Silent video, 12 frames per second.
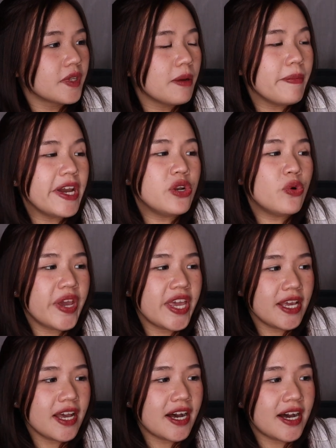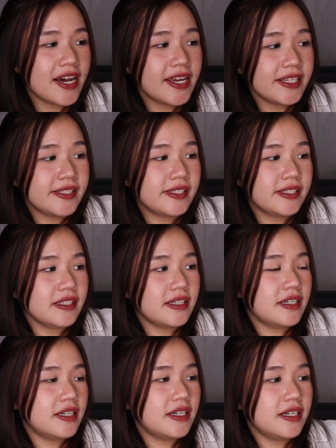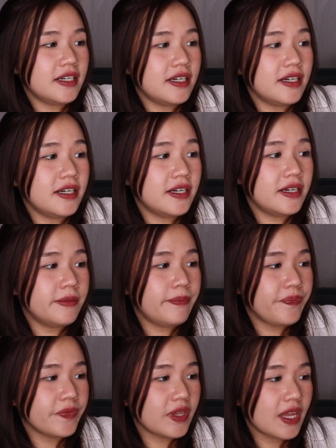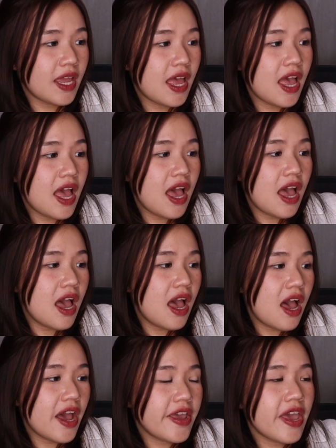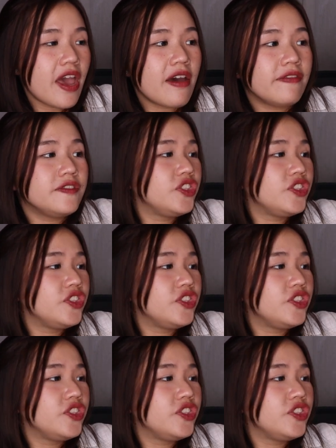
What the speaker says: By the way, guys, I have